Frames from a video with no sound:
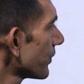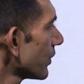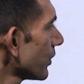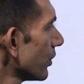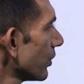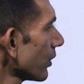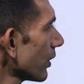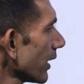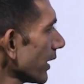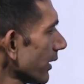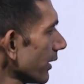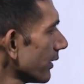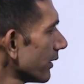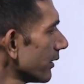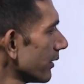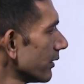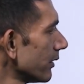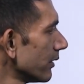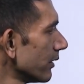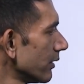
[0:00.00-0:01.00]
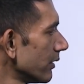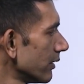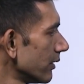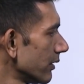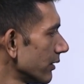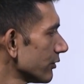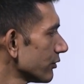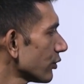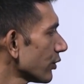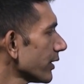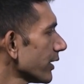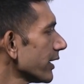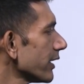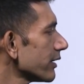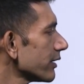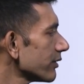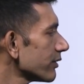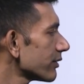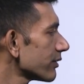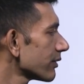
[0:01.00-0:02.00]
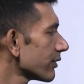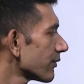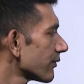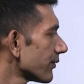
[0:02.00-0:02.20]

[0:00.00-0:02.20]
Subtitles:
Okay. So, here it is.